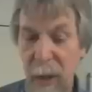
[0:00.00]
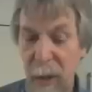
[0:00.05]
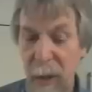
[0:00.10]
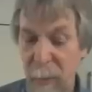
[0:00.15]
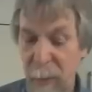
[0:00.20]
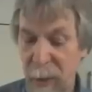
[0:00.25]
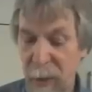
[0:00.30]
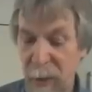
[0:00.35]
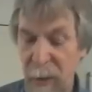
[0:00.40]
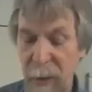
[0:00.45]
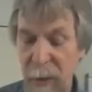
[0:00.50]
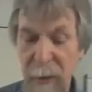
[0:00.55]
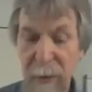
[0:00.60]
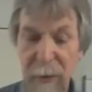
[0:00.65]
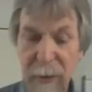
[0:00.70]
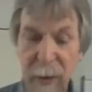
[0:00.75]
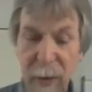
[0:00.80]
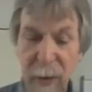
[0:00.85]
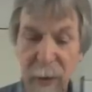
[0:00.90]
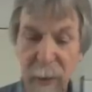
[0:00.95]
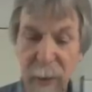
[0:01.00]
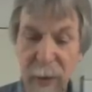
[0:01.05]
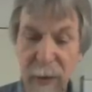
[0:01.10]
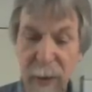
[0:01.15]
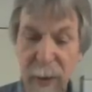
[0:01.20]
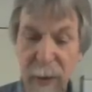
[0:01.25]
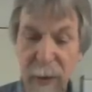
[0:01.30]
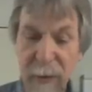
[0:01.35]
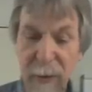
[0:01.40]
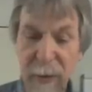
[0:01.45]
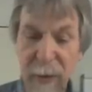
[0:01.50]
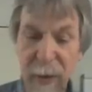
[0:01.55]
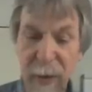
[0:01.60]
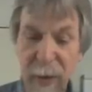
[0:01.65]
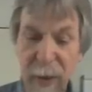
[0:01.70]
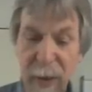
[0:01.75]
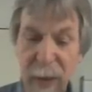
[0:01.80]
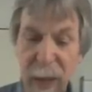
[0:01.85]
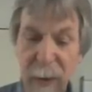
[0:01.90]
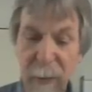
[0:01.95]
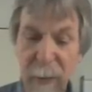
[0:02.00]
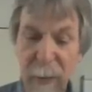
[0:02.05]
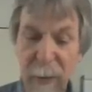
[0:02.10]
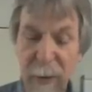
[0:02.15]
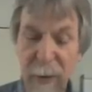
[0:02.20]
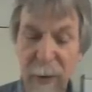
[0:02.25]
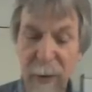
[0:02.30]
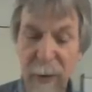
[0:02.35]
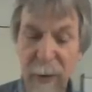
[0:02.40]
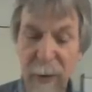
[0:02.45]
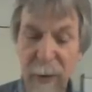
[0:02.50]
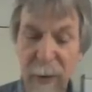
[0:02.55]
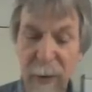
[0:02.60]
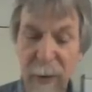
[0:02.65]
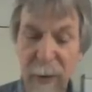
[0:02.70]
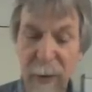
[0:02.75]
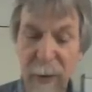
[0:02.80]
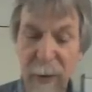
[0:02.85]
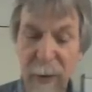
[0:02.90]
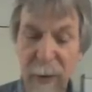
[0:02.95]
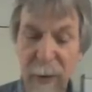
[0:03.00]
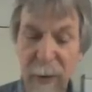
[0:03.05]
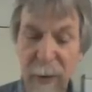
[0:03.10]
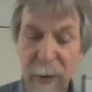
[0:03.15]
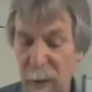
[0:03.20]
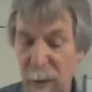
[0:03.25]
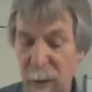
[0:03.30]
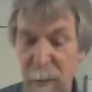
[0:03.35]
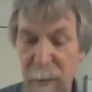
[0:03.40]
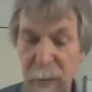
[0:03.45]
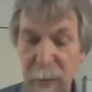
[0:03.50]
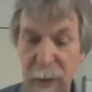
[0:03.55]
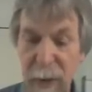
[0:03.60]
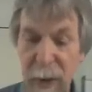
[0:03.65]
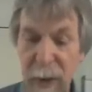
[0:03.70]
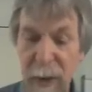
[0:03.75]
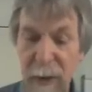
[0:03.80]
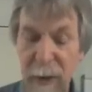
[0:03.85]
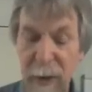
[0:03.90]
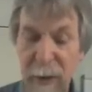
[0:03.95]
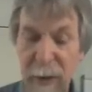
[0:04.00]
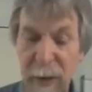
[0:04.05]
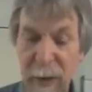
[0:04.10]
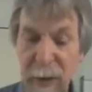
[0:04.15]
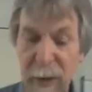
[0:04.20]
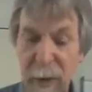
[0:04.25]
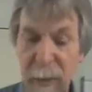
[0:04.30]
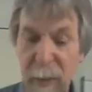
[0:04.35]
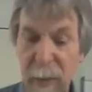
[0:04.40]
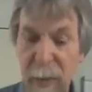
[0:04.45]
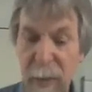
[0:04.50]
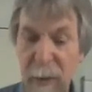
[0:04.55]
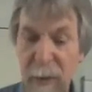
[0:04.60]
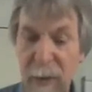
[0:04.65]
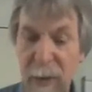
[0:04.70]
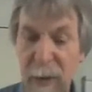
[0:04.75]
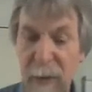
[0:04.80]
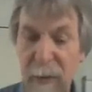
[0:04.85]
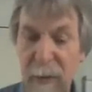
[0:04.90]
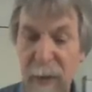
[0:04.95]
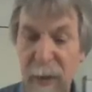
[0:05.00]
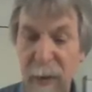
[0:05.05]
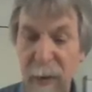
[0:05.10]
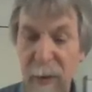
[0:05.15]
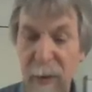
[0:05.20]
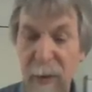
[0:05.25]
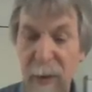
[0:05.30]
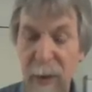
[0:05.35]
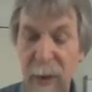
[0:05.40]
because we just have to consider the case of delta t approaching 0.